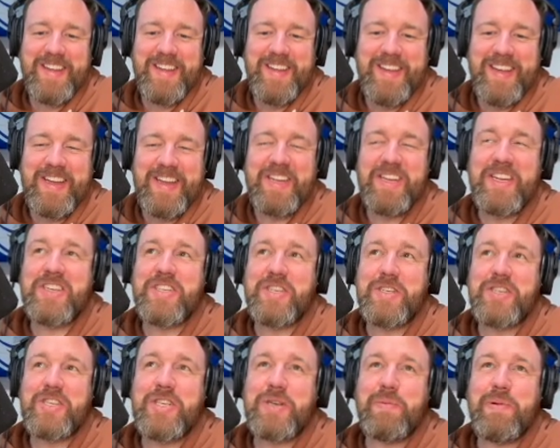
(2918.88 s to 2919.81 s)

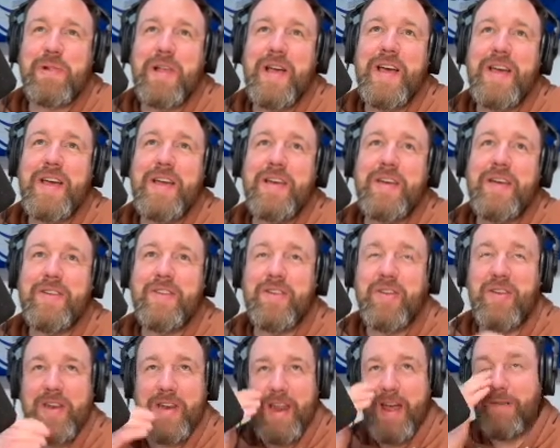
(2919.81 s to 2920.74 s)

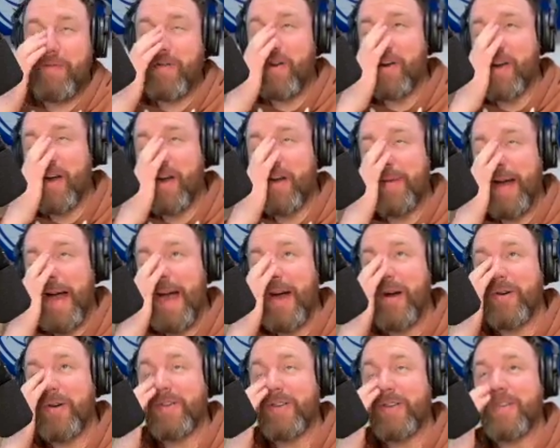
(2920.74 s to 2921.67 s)
To never come
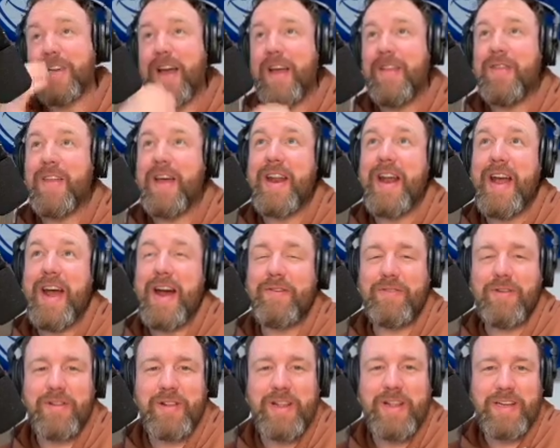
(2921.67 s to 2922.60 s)
out and then have
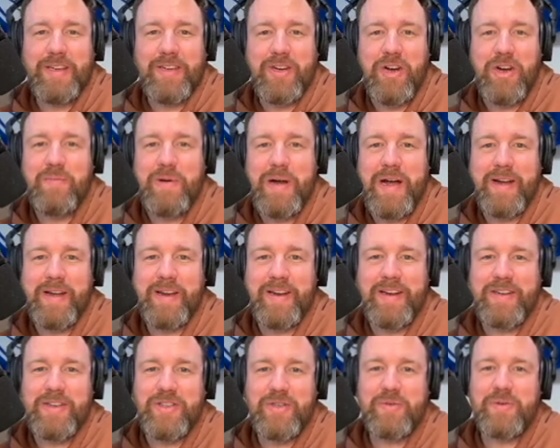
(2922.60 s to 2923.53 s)
to go back in
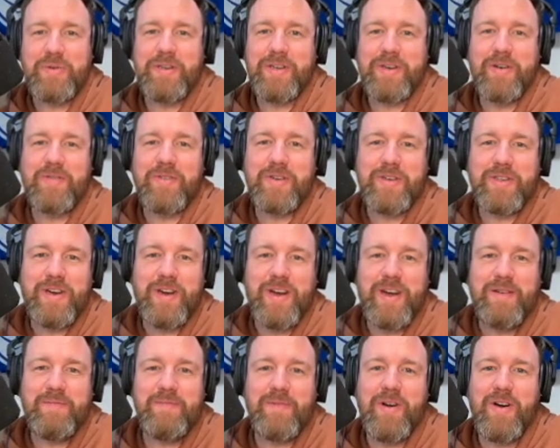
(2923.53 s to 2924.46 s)
and do it in
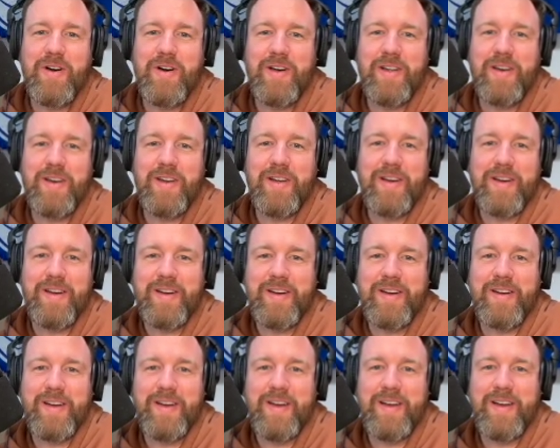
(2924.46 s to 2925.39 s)
overtime on
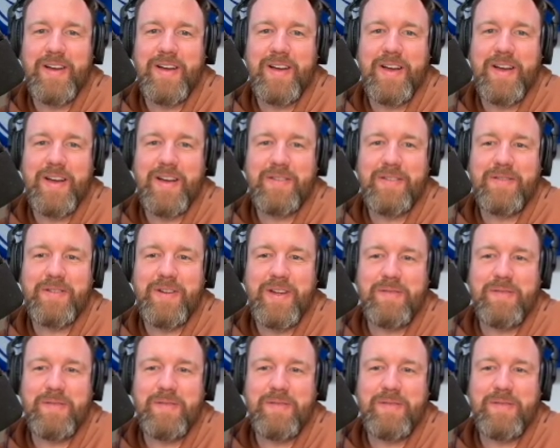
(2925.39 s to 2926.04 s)
a